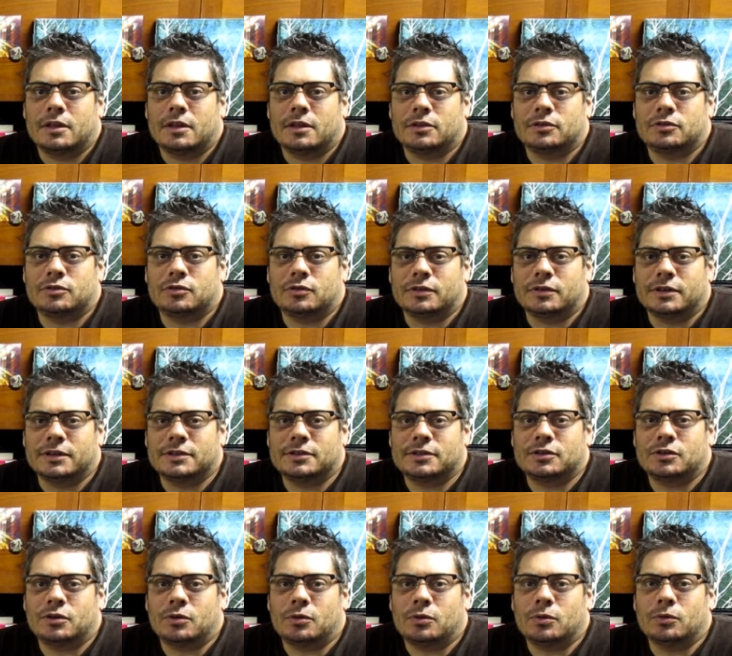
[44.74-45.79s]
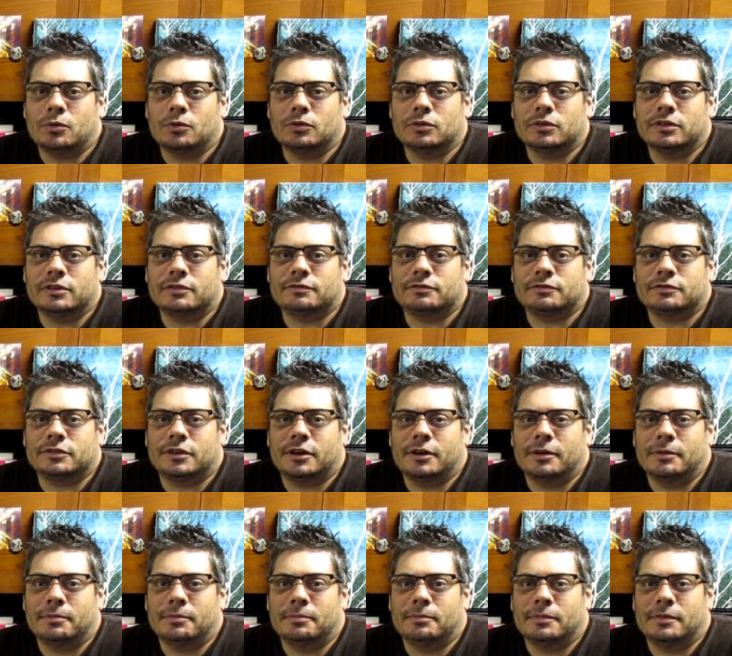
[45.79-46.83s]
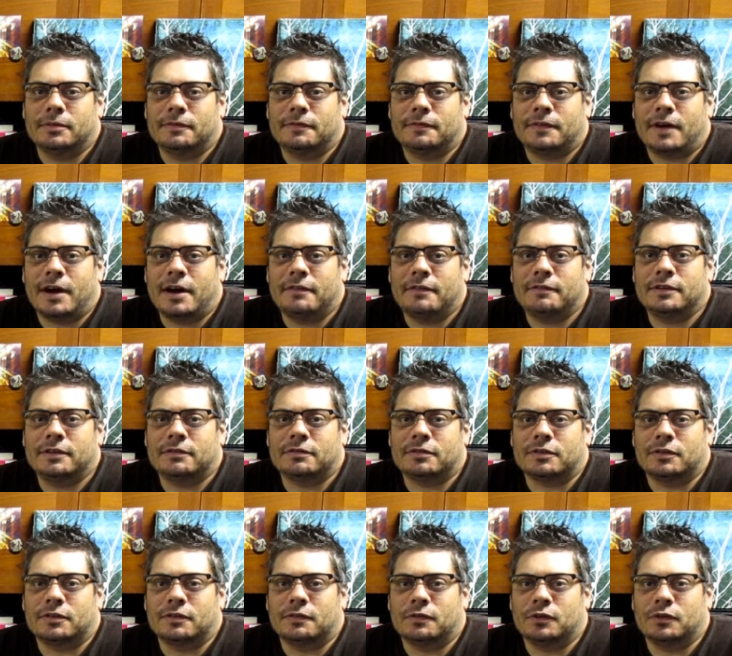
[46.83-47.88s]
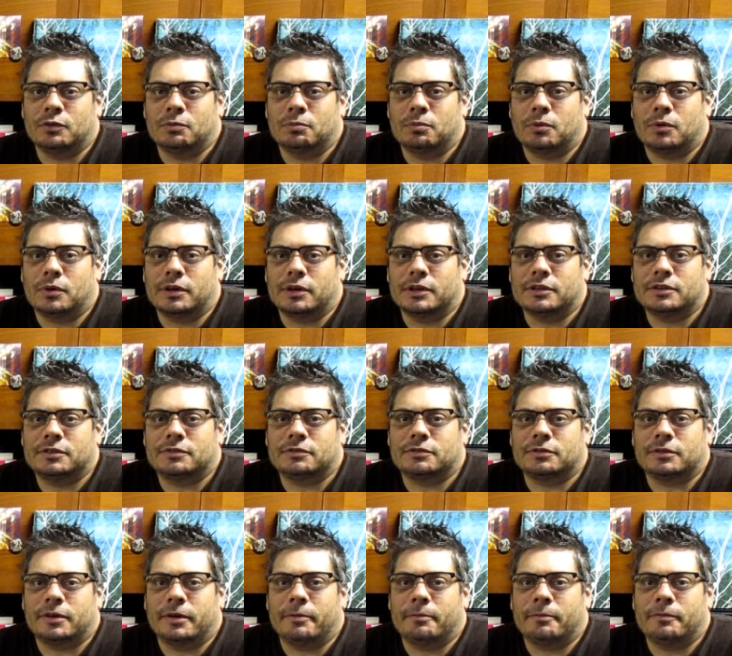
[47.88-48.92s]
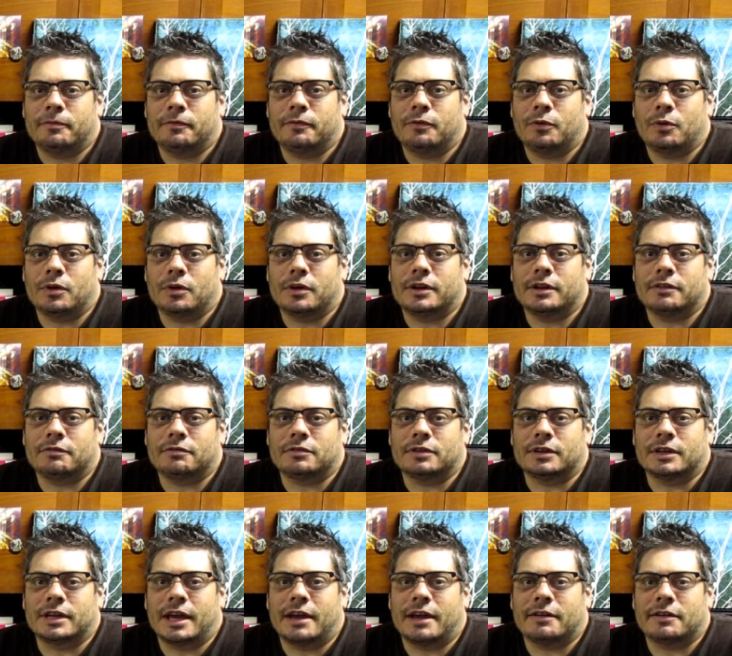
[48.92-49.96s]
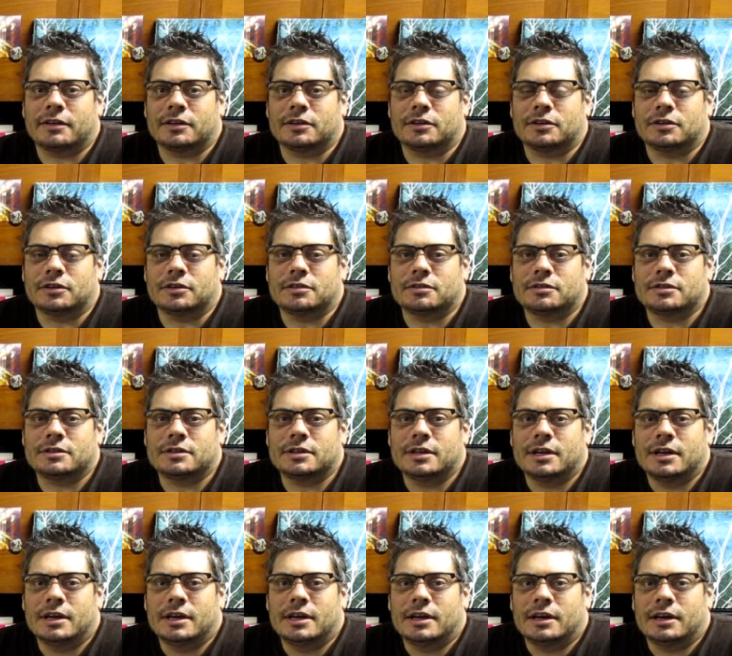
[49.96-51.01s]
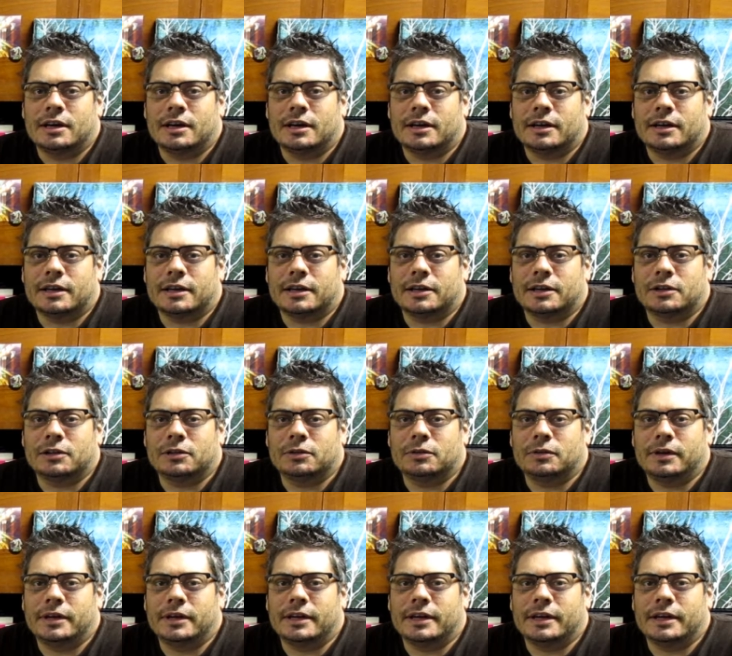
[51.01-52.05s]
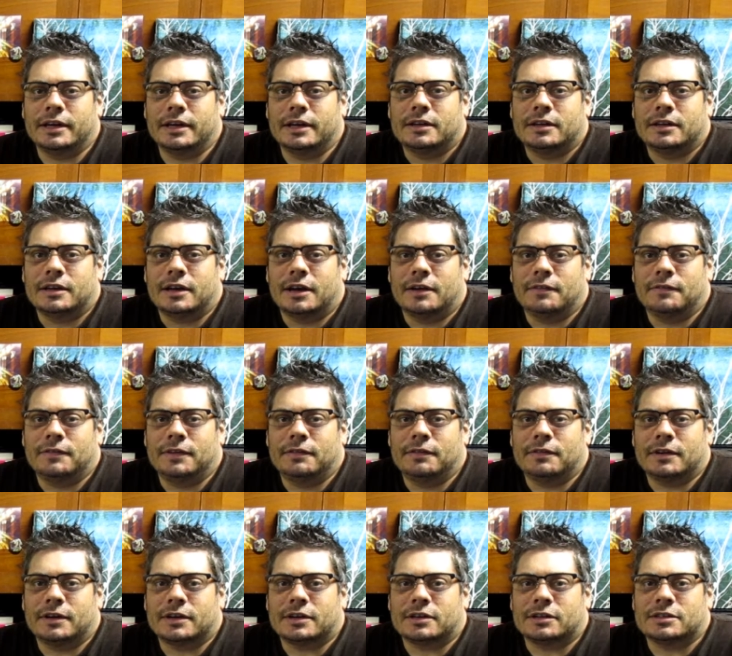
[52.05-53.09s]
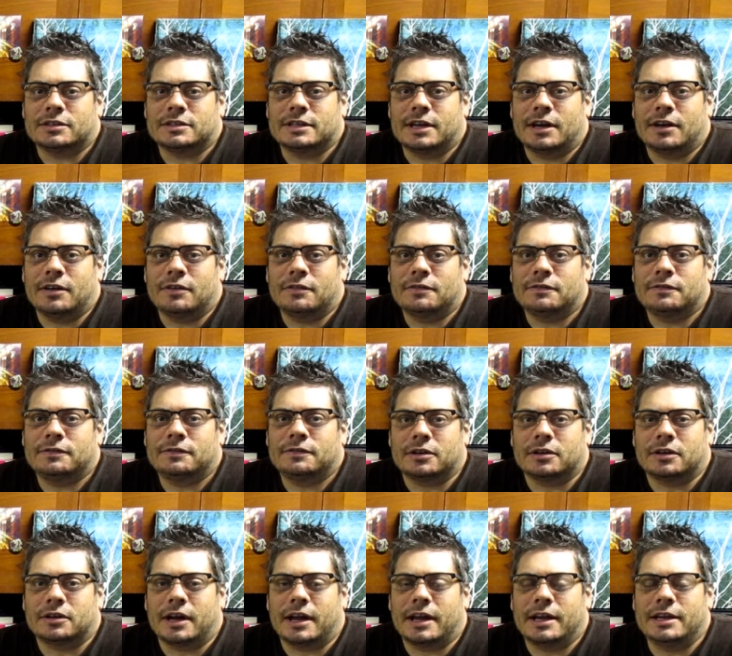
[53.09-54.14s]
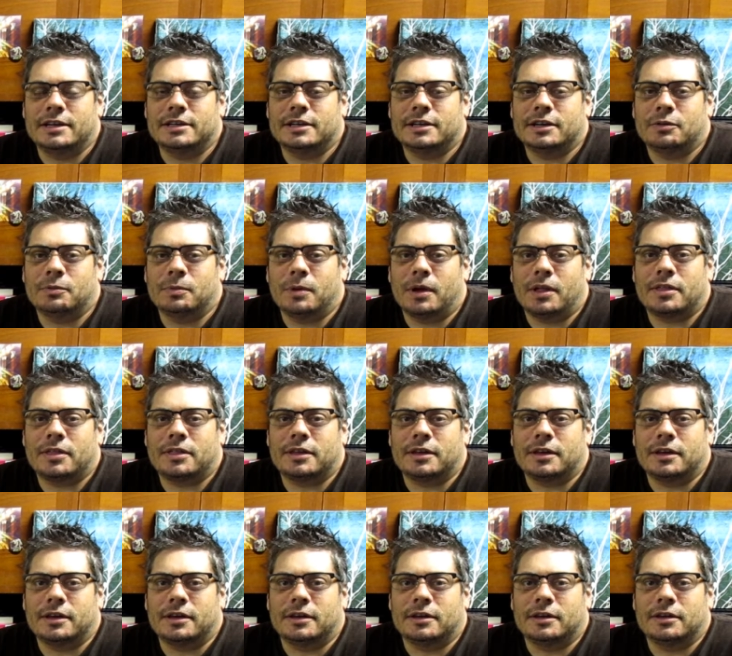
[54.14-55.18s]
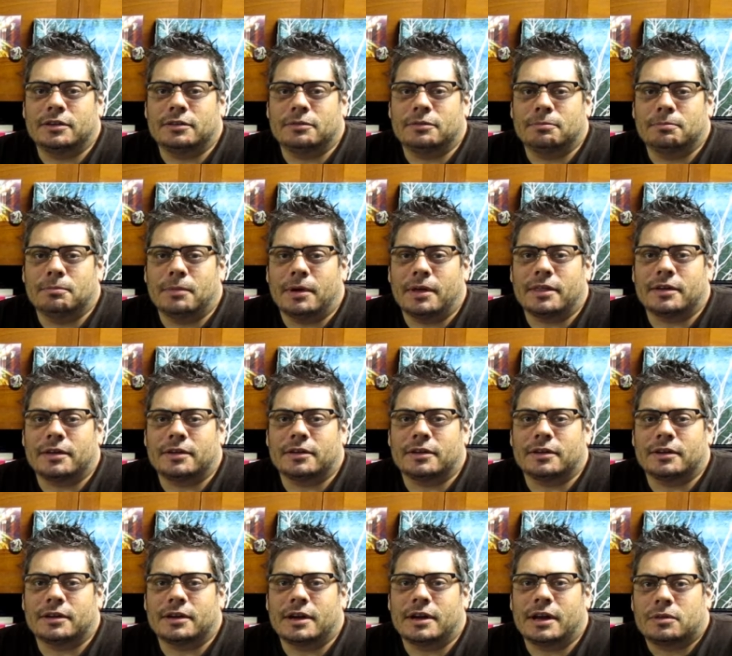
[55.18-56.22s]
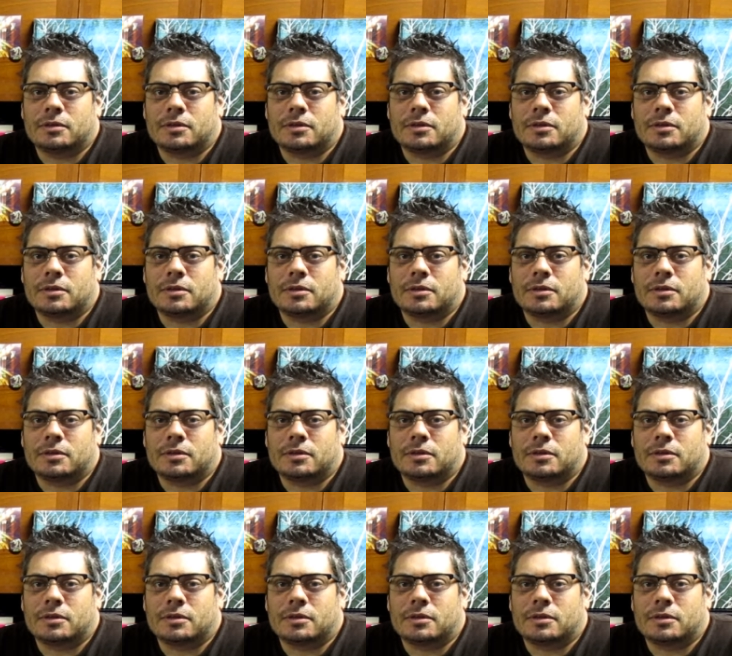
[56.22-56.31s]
The story is told from five different viewpoints from four different characters, uh, including Aviva herself, her aging wealthy mother,